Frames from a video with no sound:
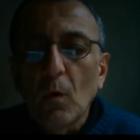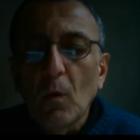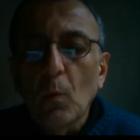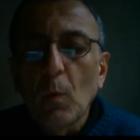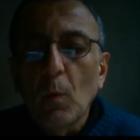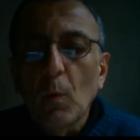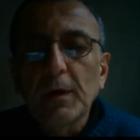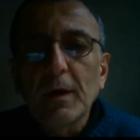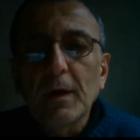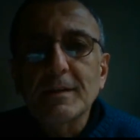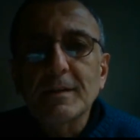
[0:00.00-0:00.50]

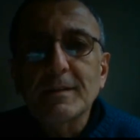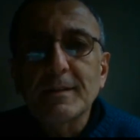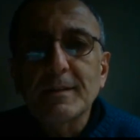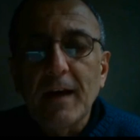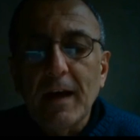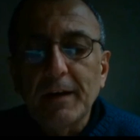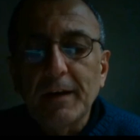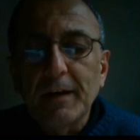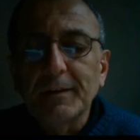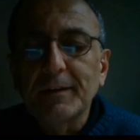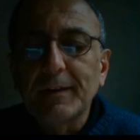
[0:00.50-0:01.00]
when I
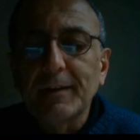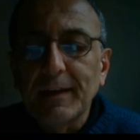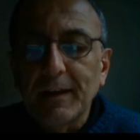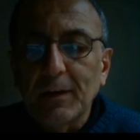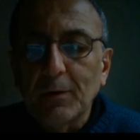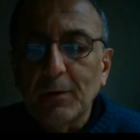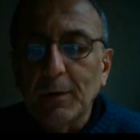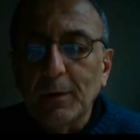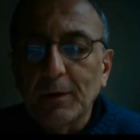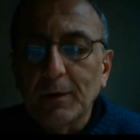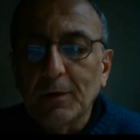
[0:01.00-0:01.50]
started
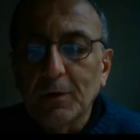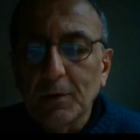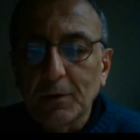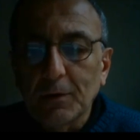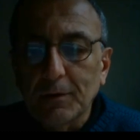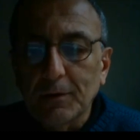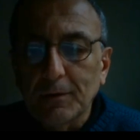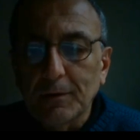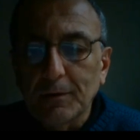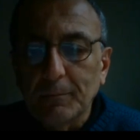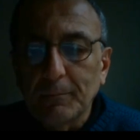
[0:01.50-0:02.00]
here at
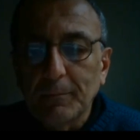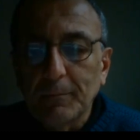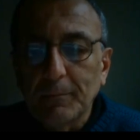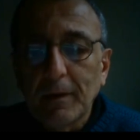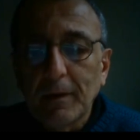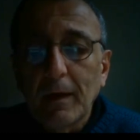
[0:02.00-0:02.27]
Curtin,